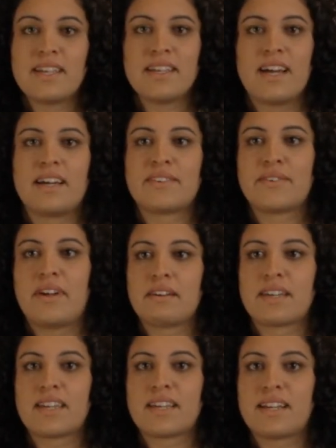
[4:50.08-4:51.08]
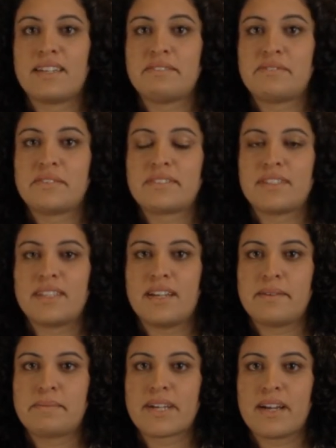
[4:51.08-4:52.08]
I thought I'll get clean first, and then
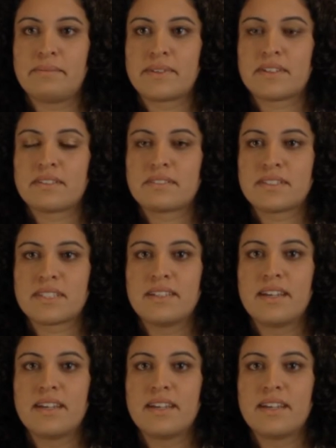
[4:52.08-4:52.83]
I'll become a Christian.